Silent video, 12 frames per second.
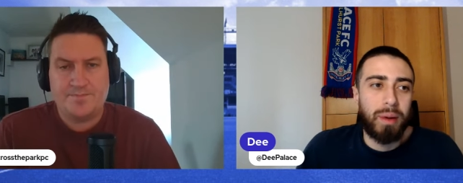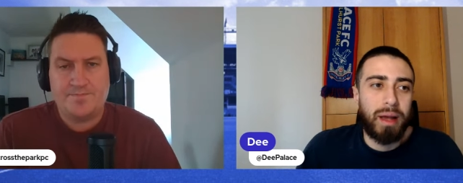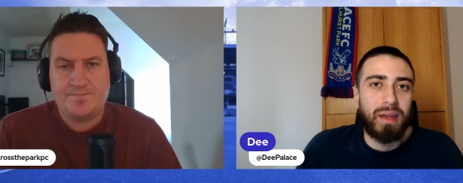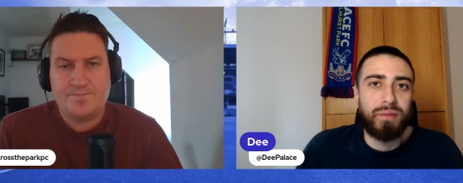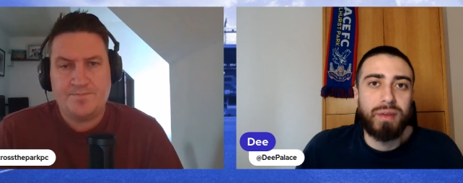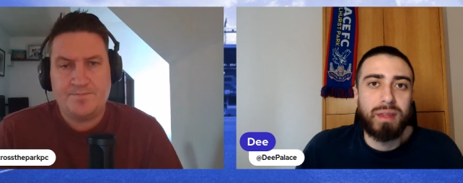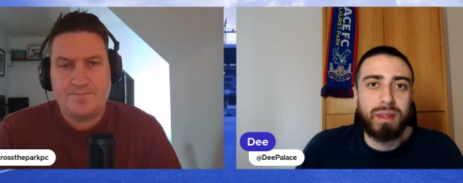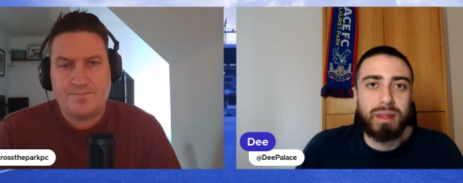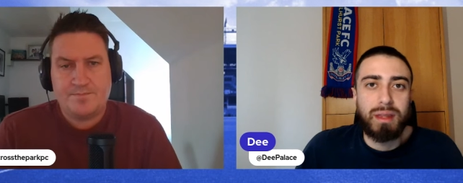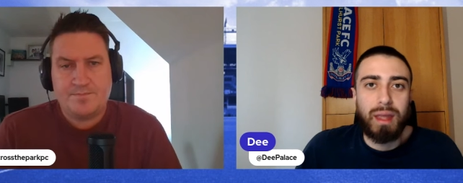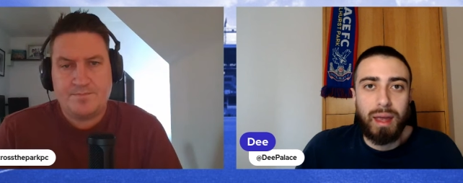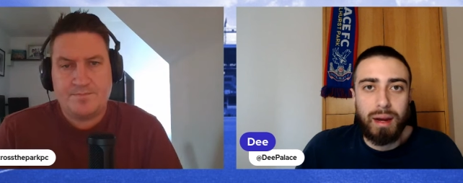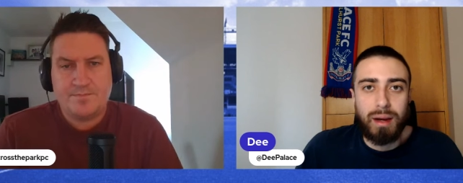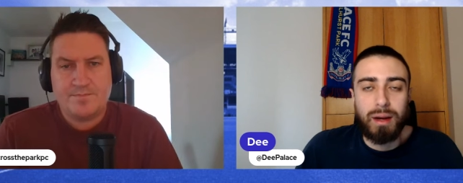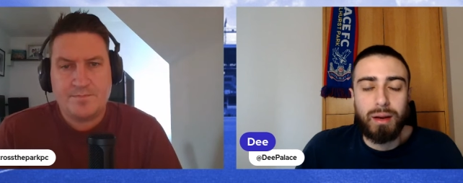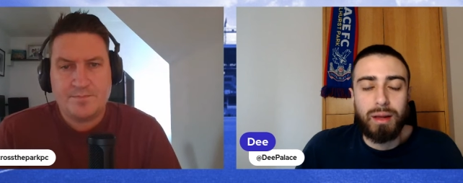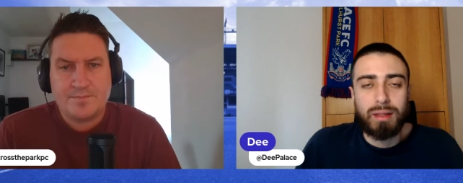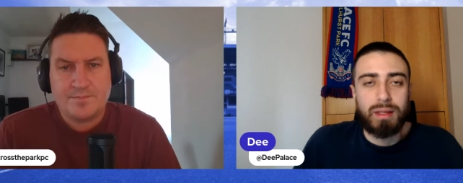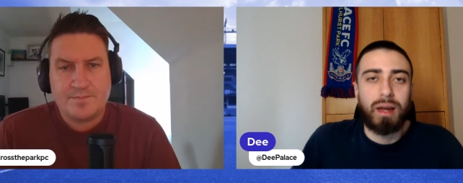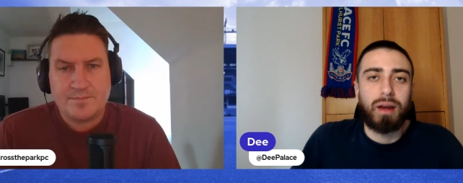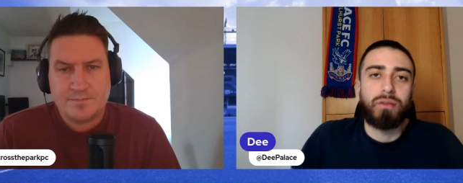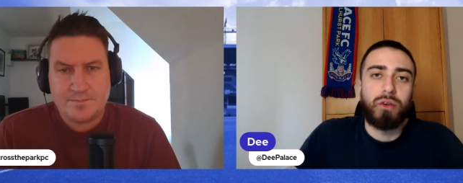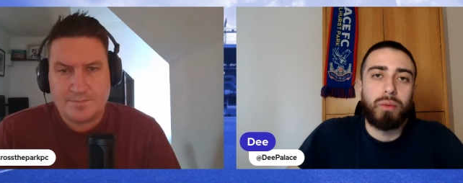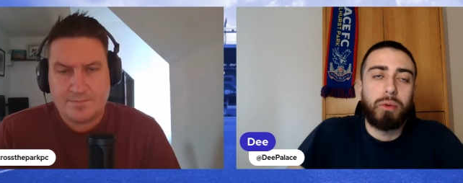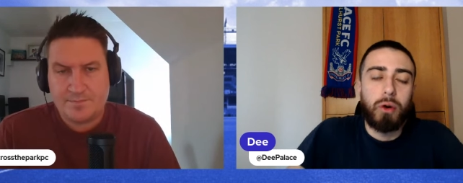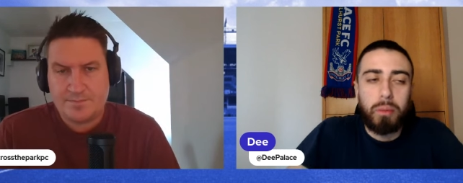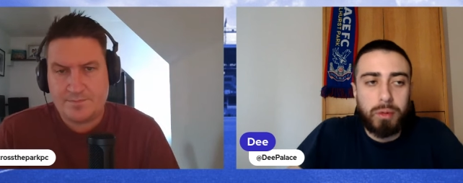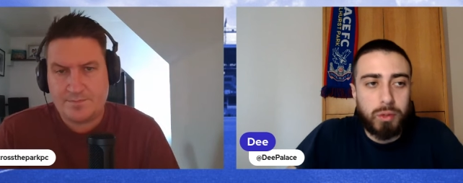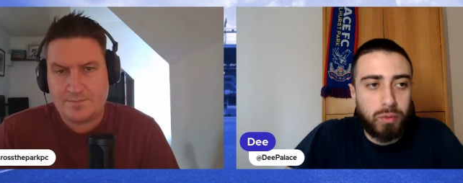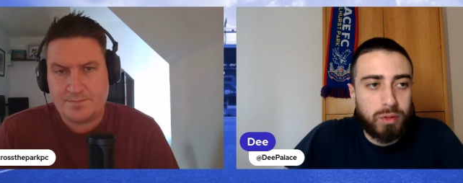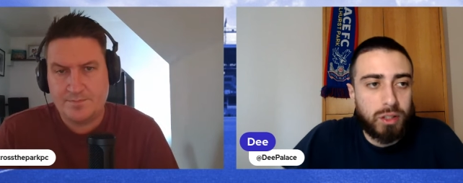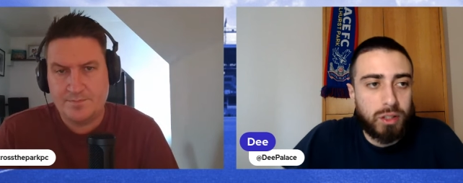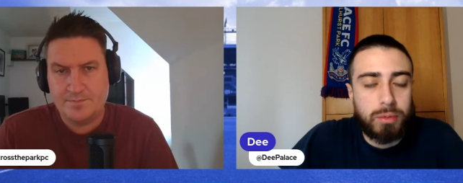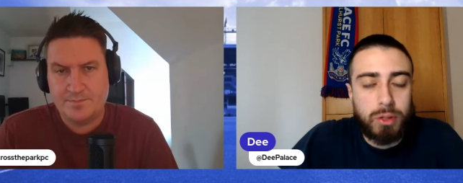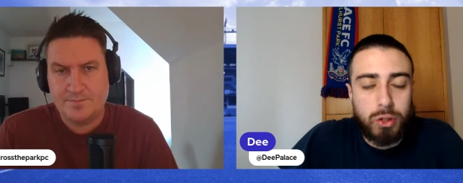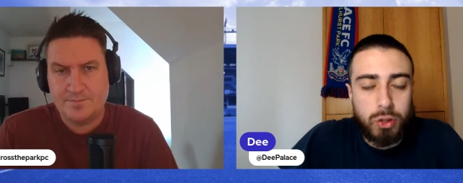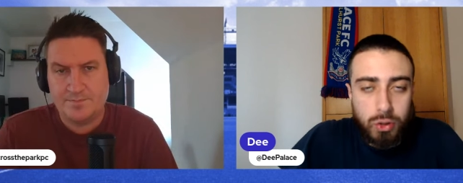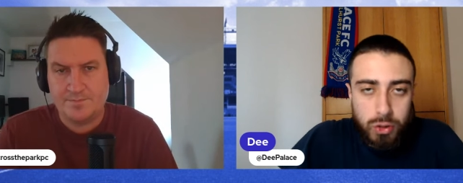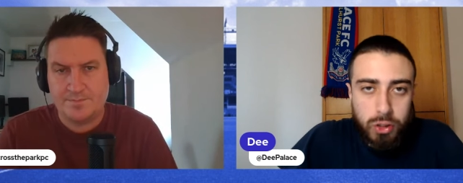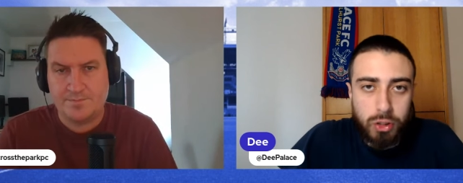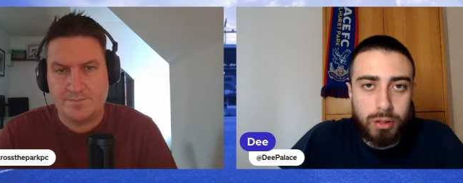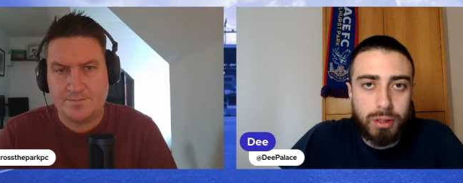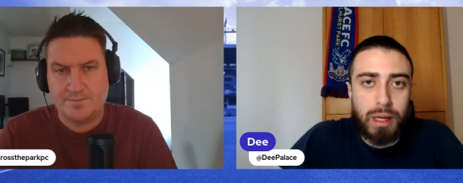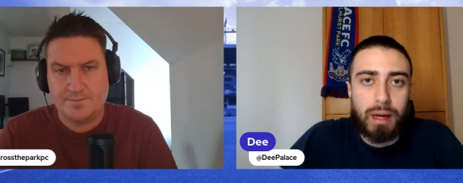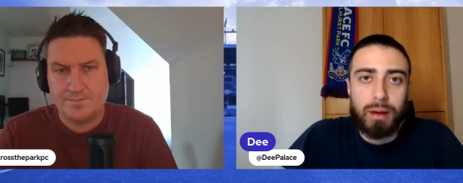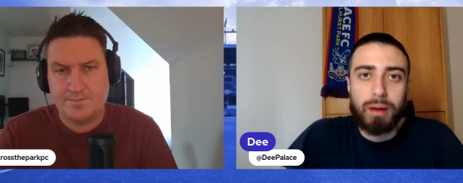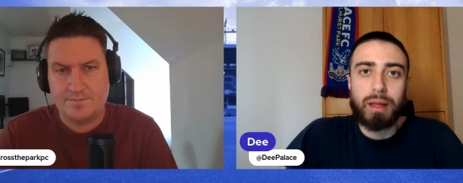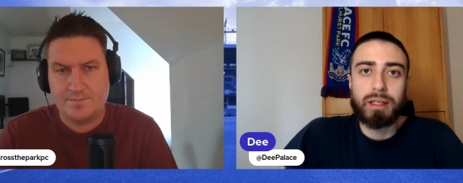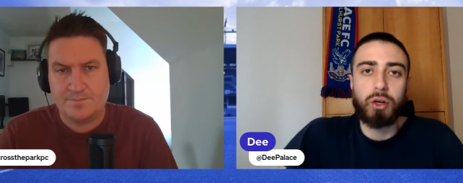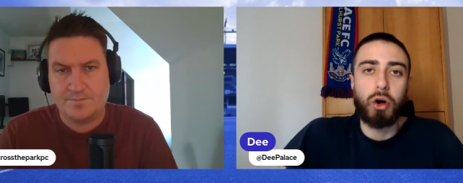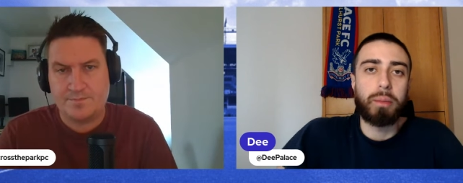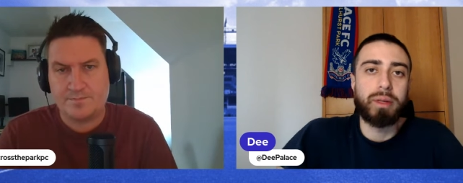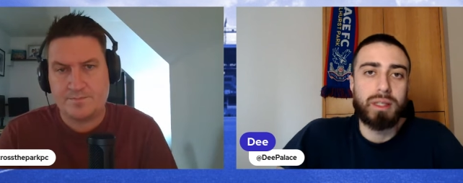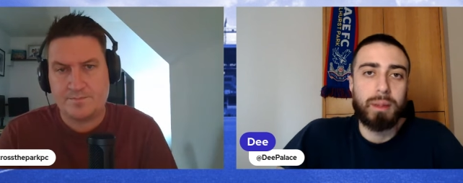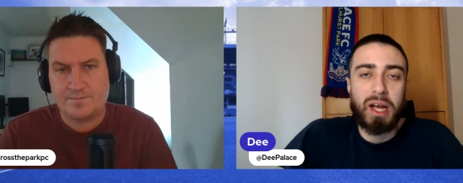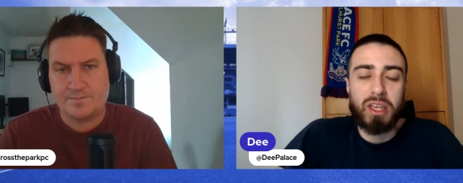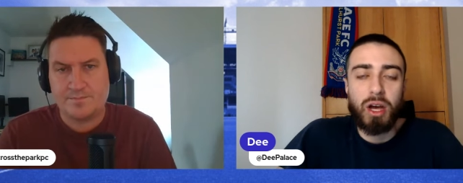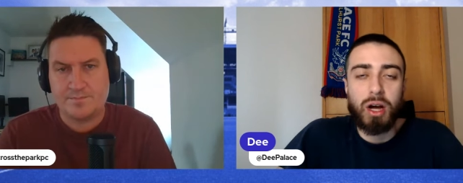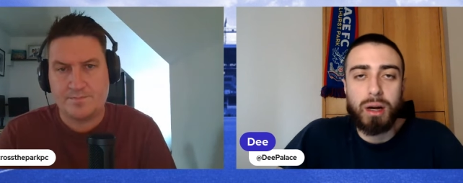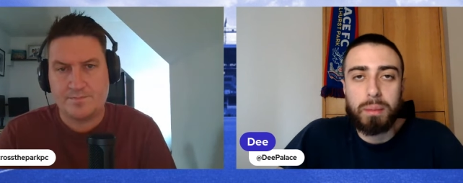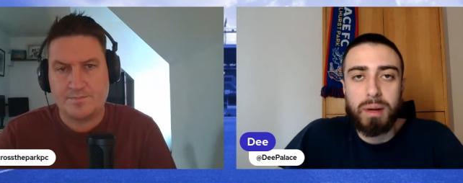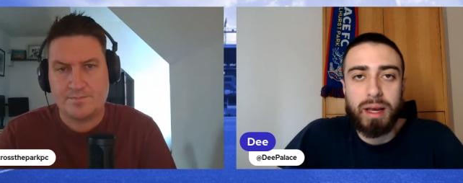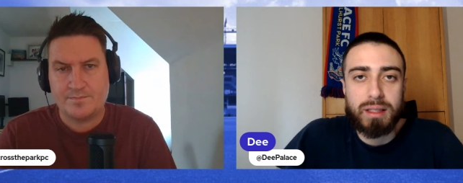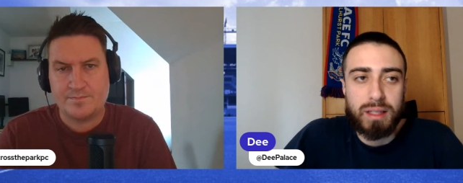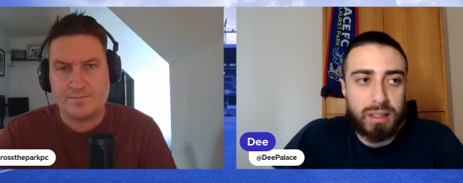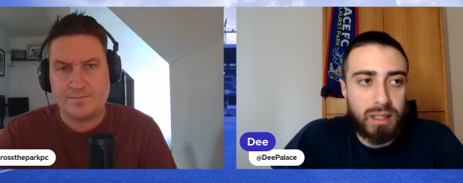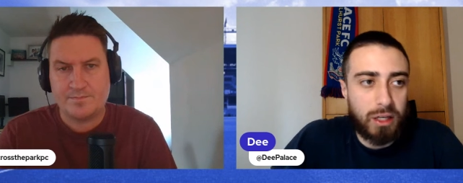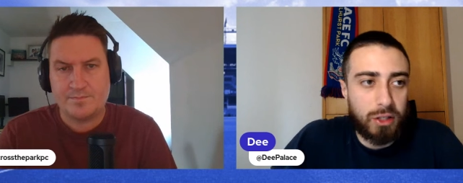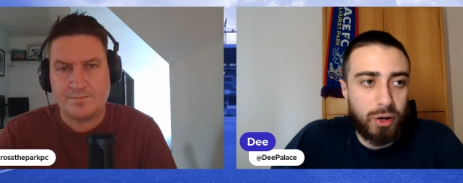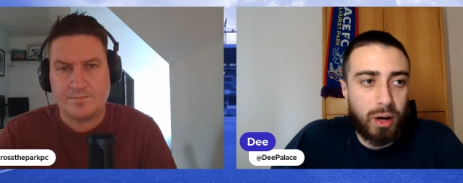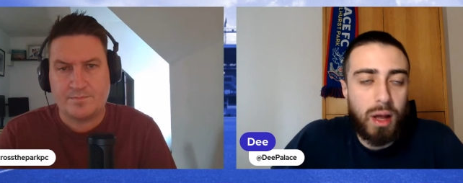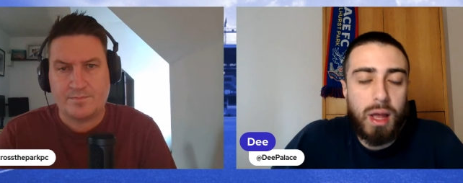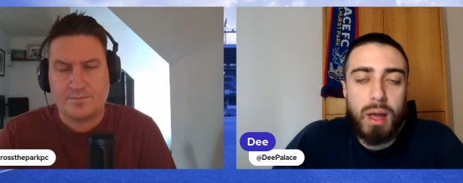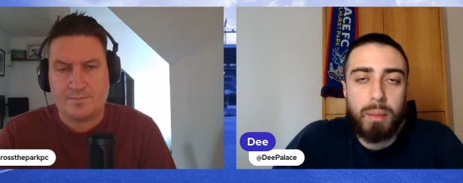Speaker 1: but even then, he's had a few problems with substitutions and his comments about younger players, etc.